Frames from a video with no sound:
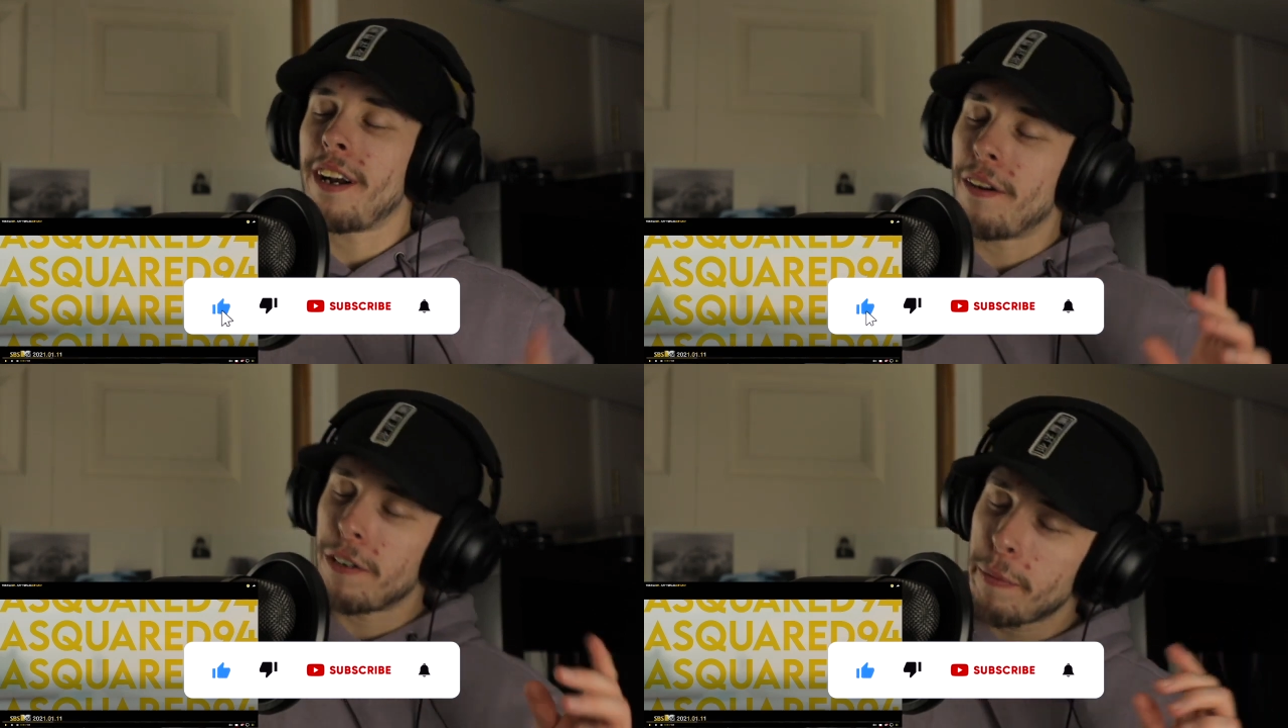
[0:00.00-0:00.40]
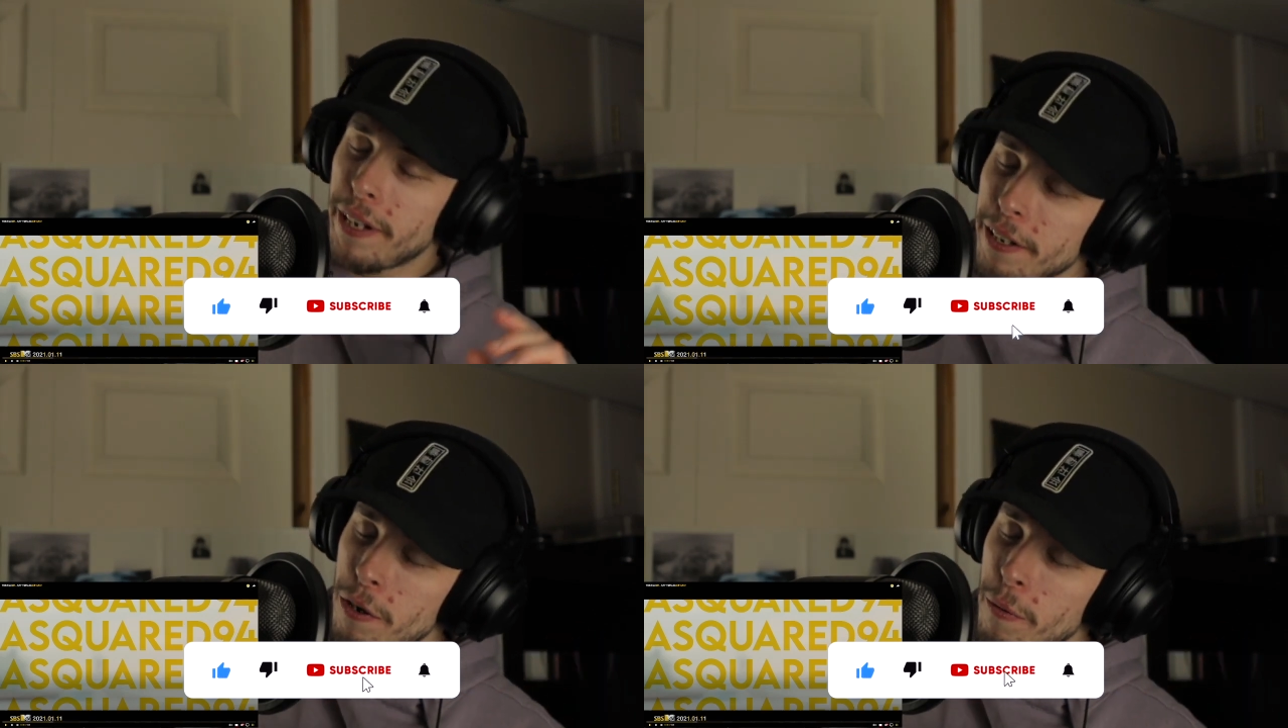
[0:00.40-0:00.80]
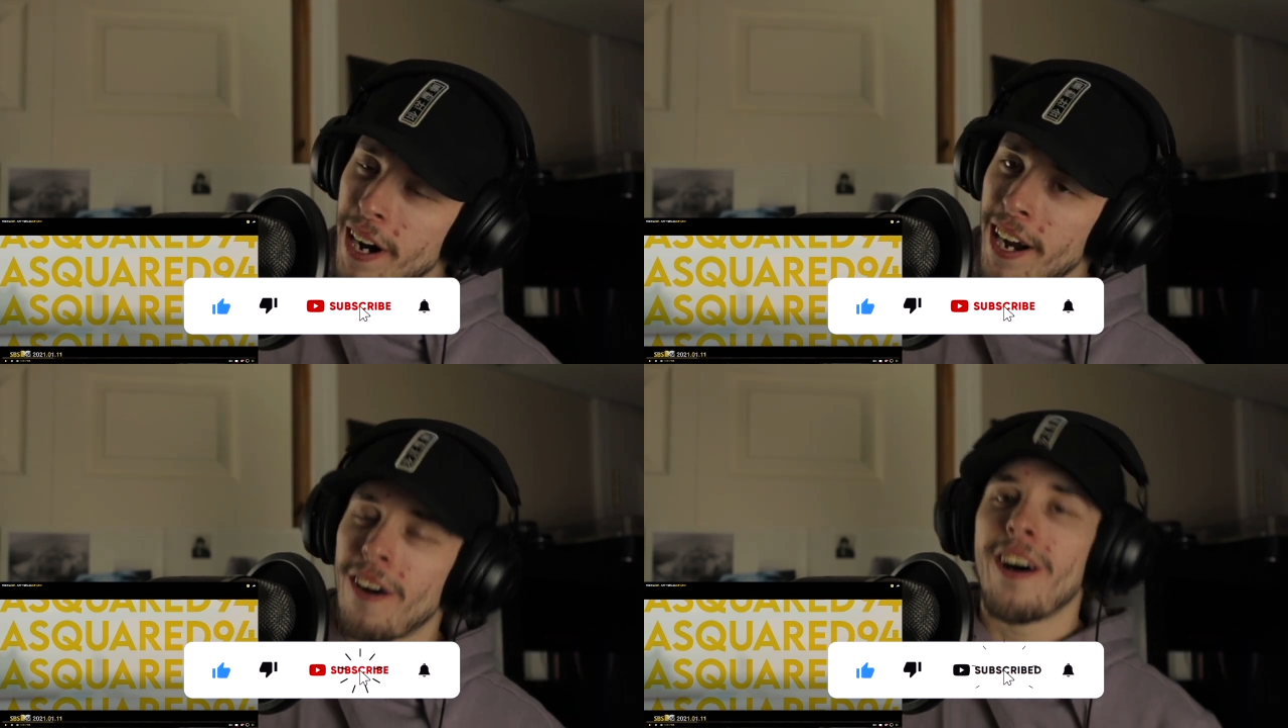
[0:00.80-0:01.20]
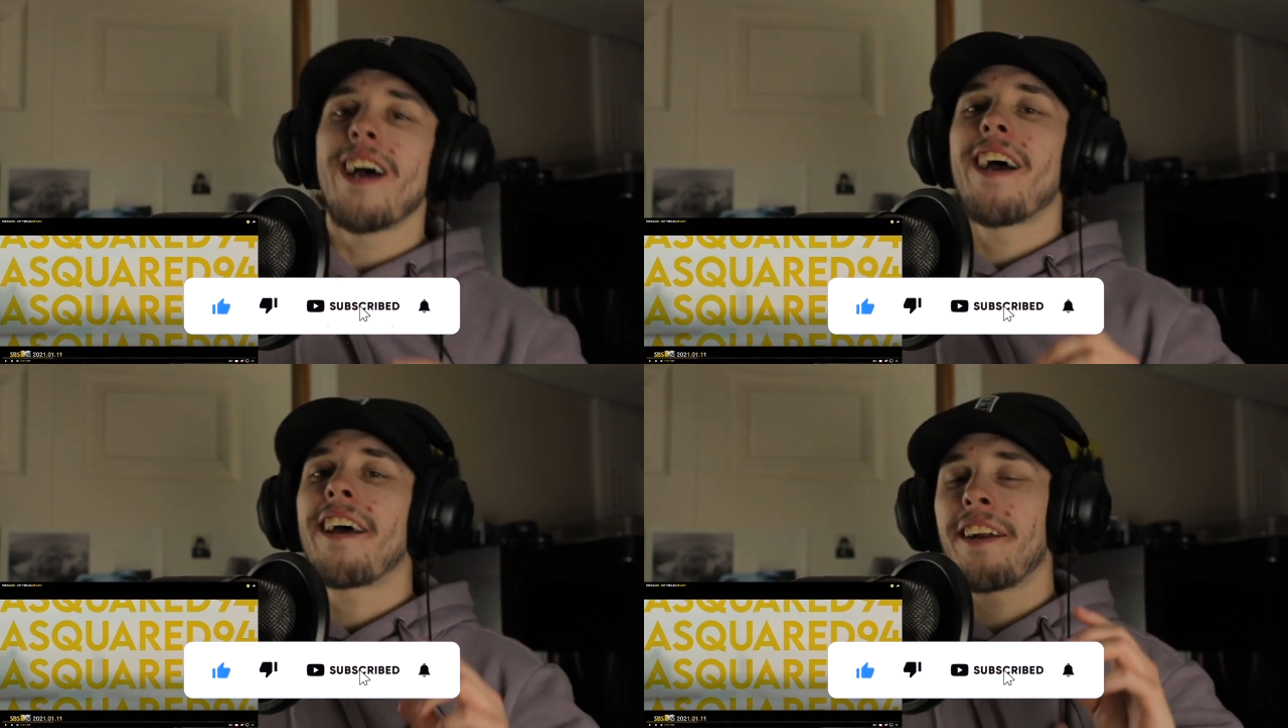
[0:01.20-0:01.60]
I know it's been a little while,
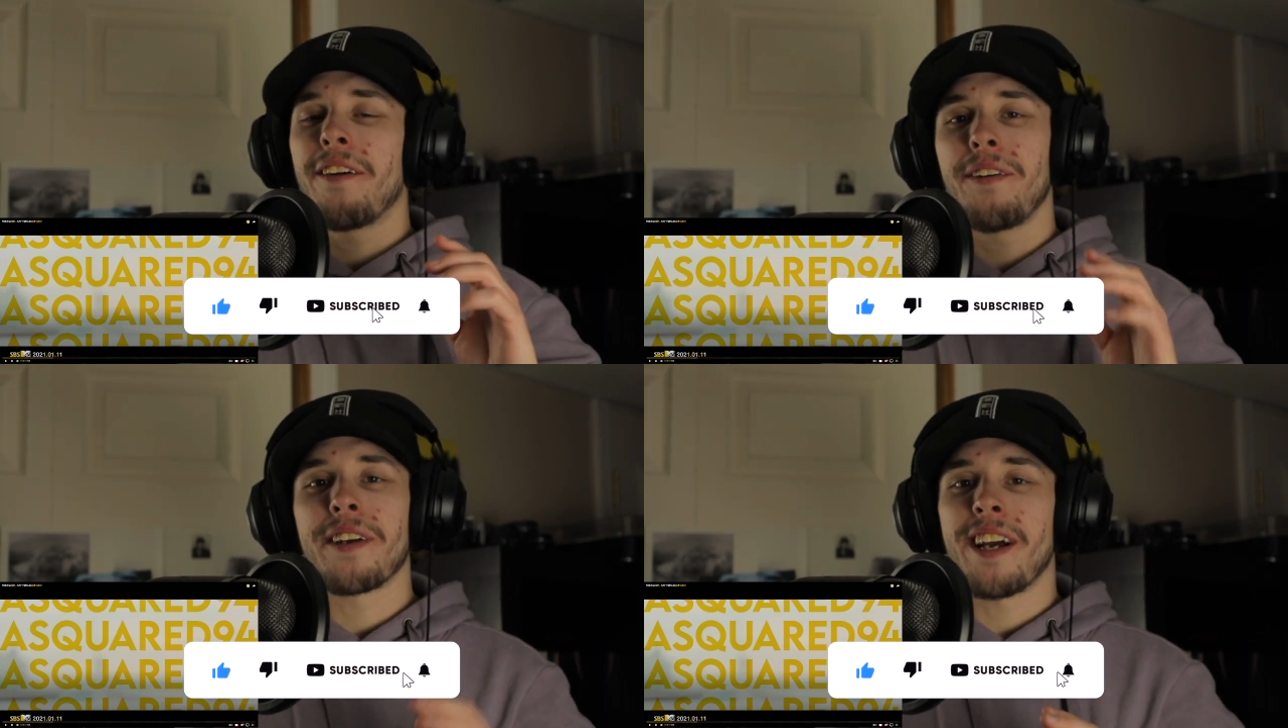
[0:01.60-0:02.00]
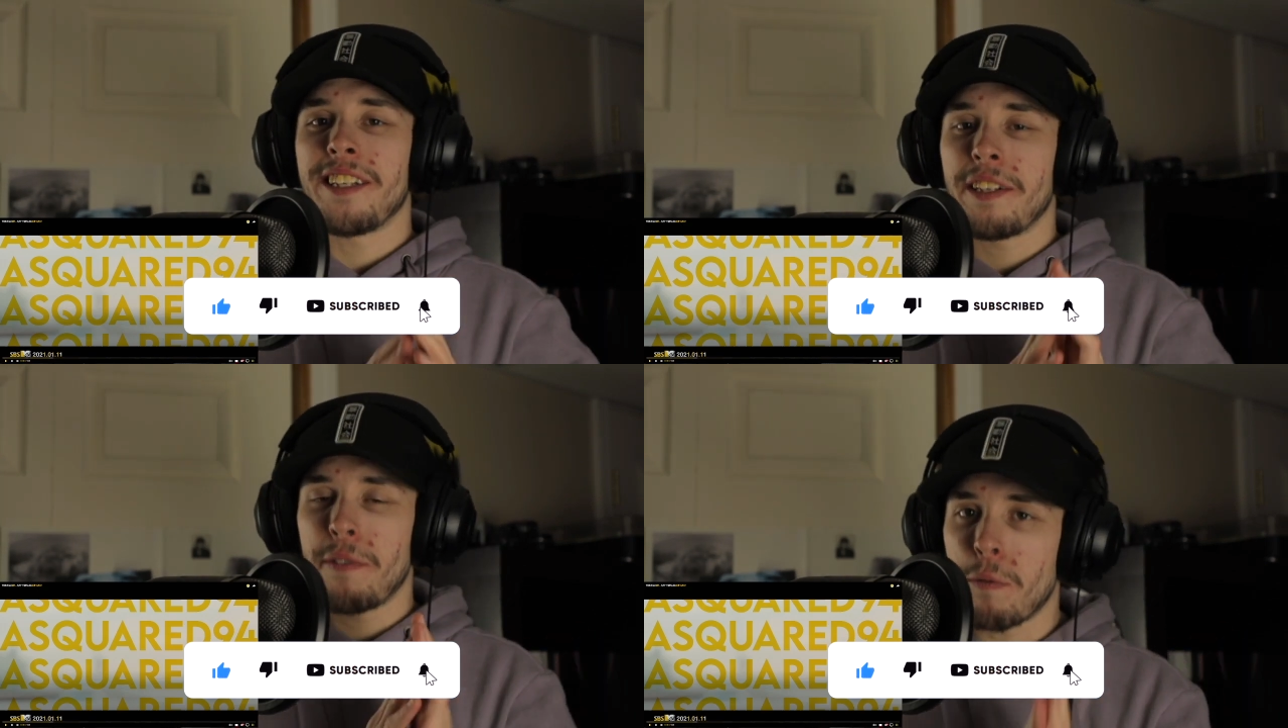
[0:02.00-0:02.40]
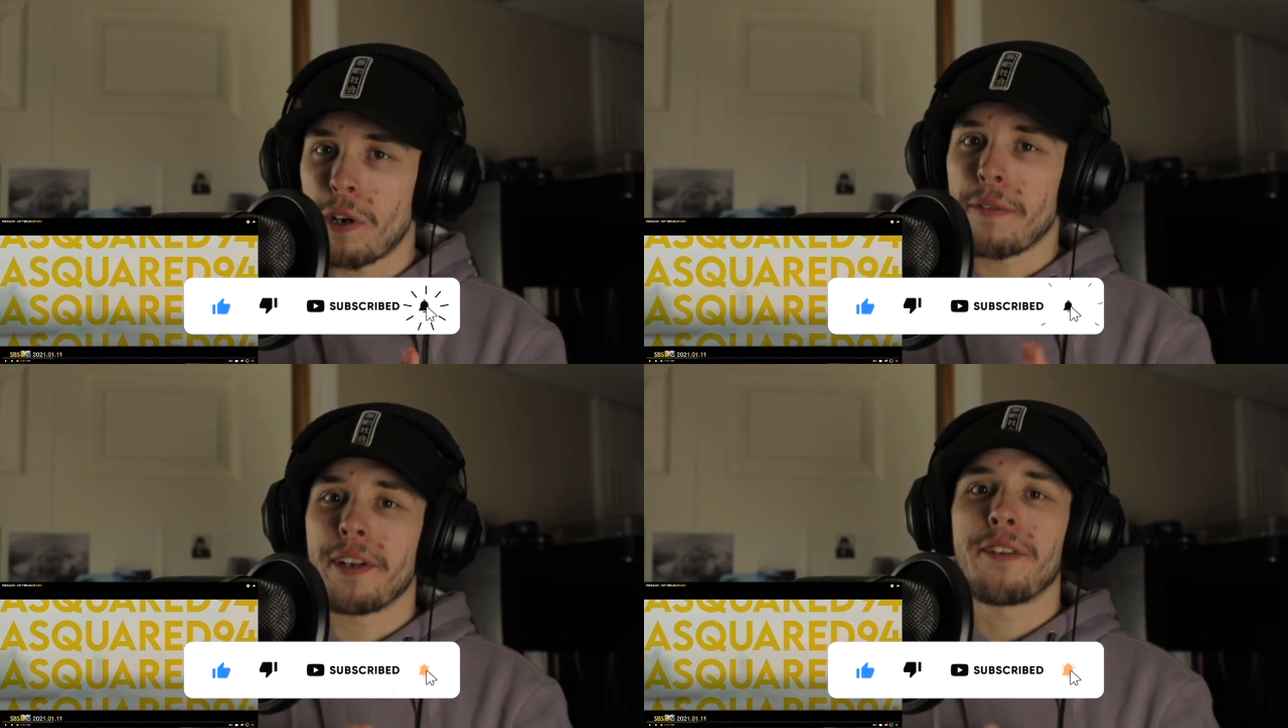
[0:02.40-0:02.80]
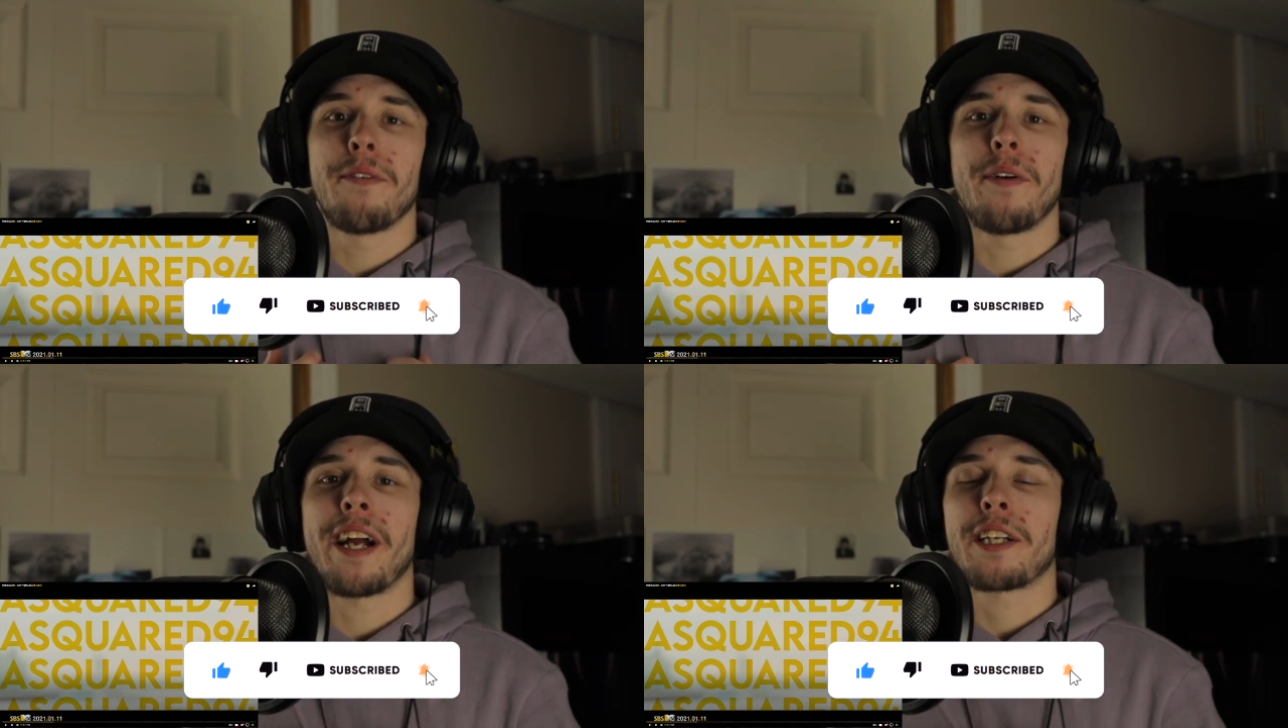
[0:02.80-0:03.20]
and I know you guys have been wanting me to
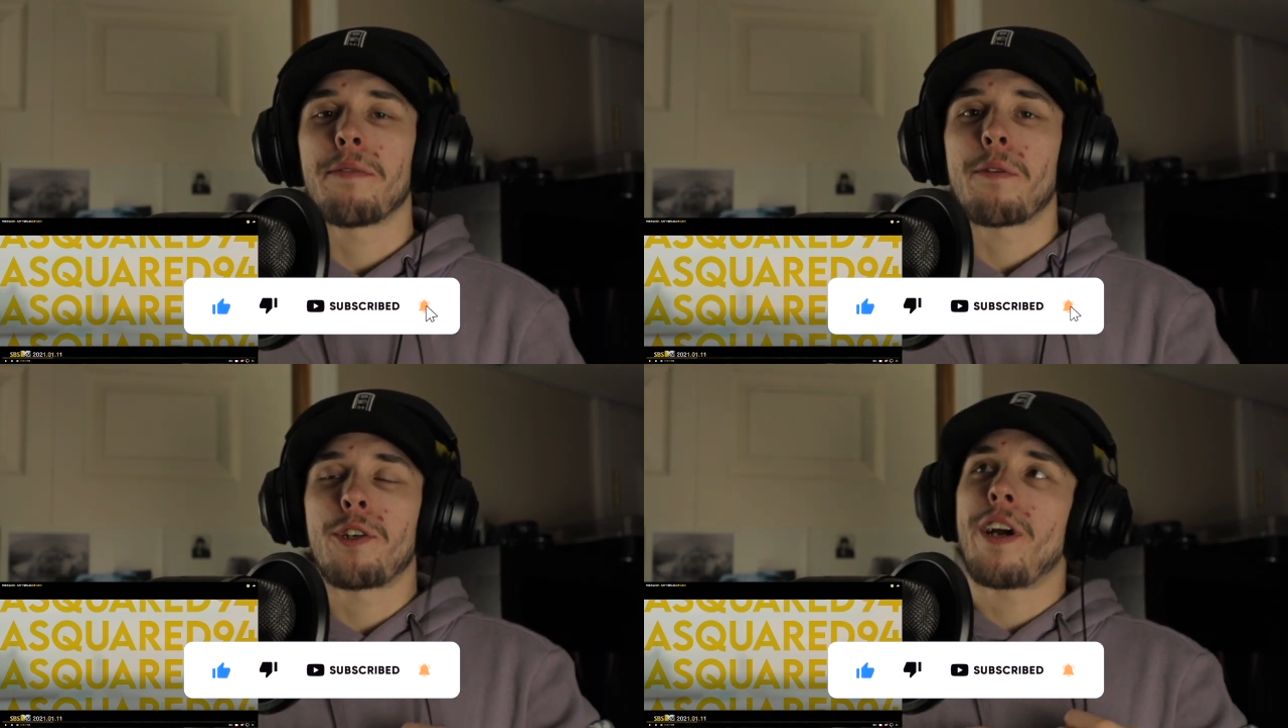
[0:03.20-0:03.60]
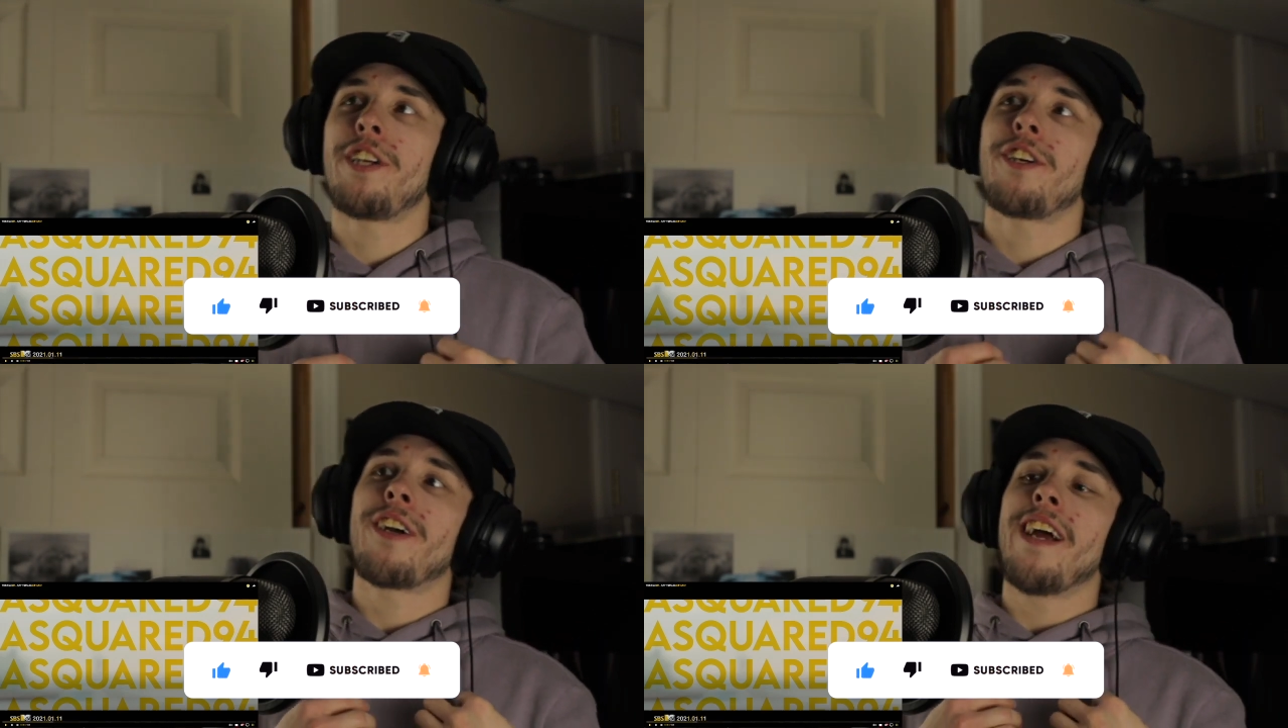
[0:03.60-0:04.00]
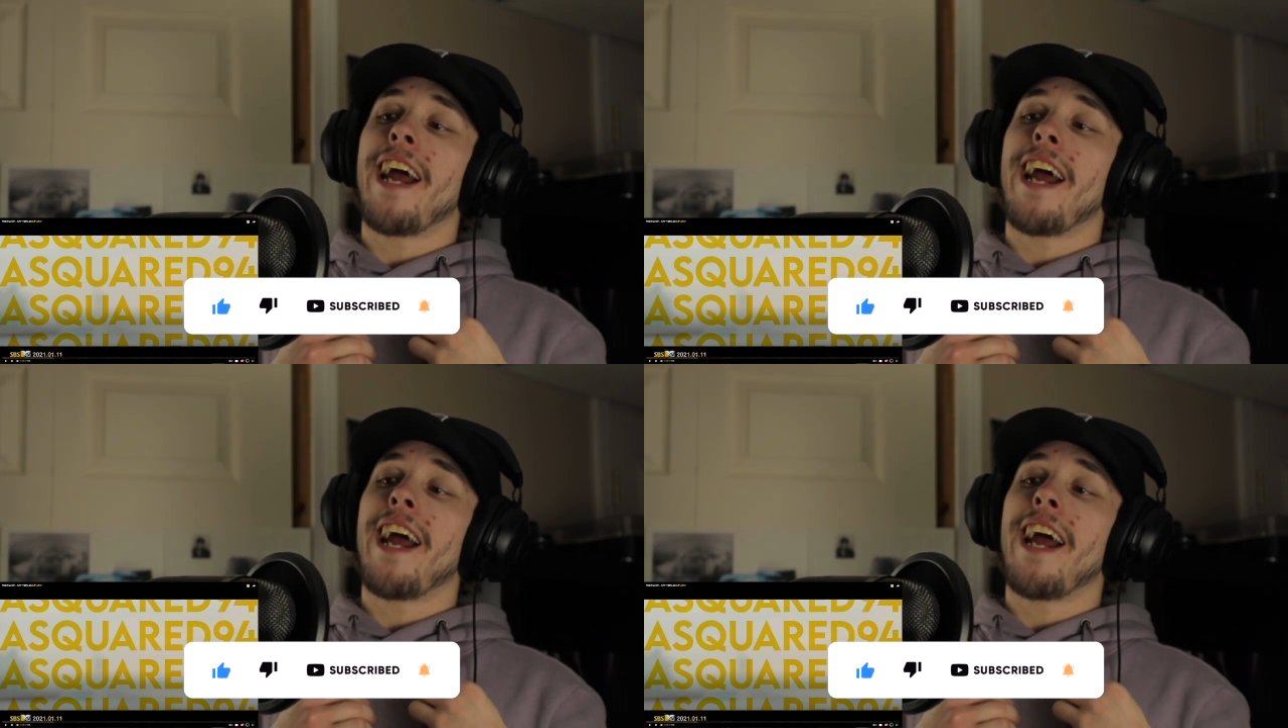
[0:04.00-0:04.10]
react to more Treasure,